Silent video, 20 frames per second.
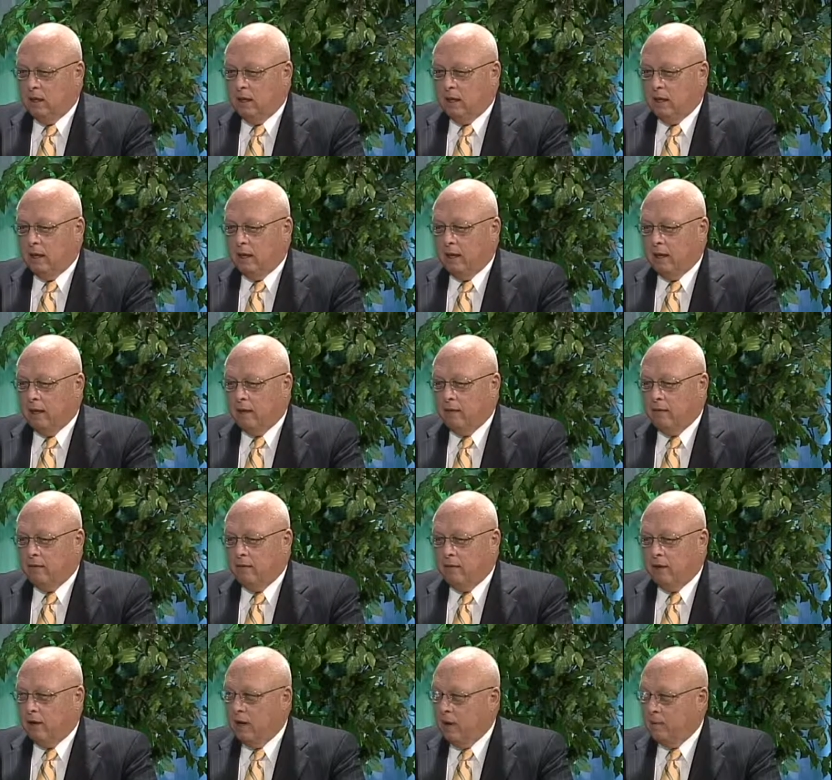Uh,
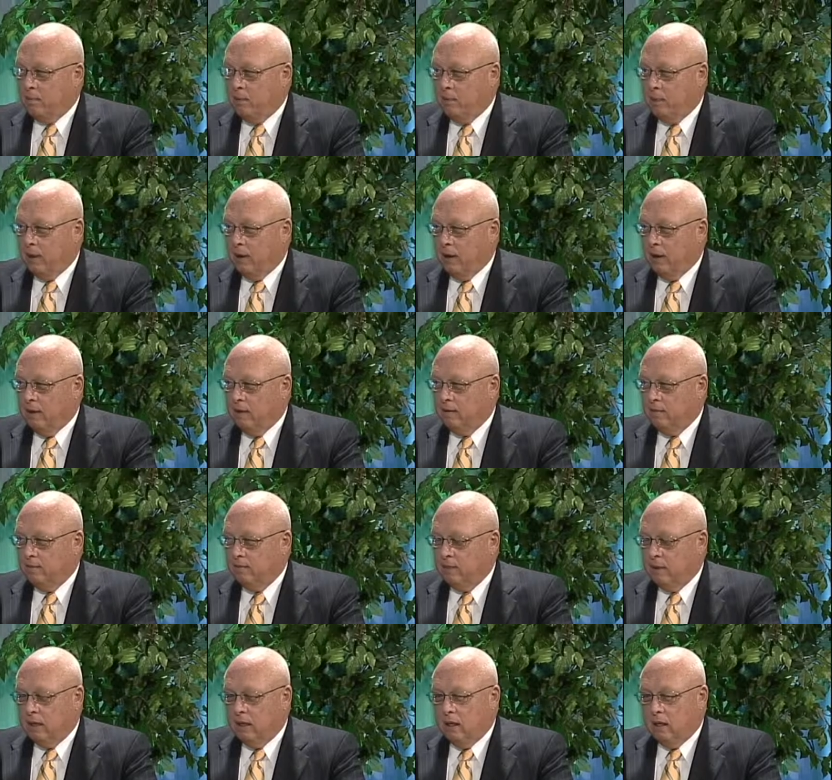they're not prepared.
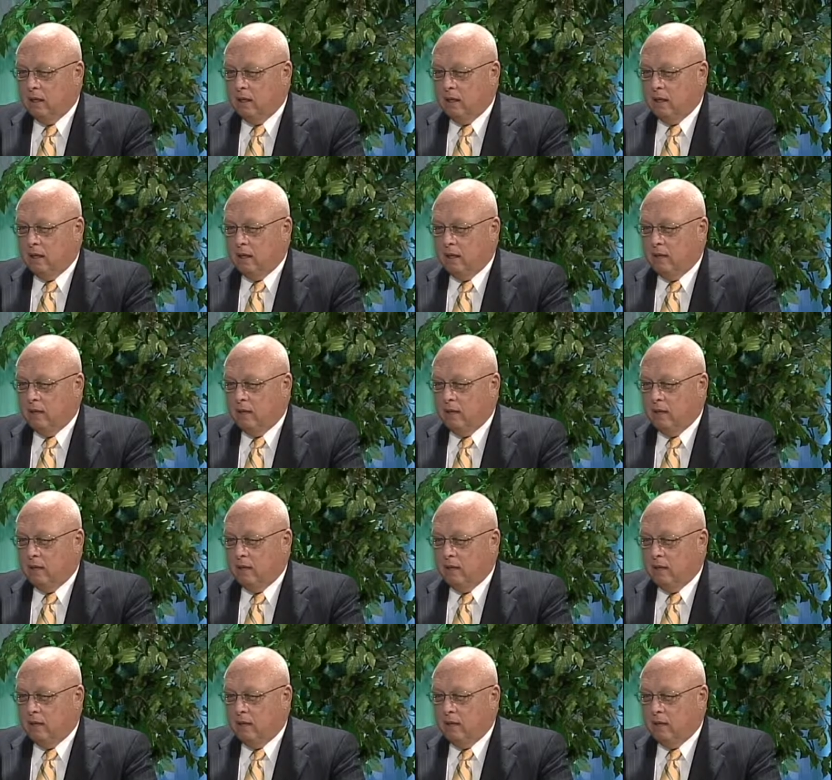That's right.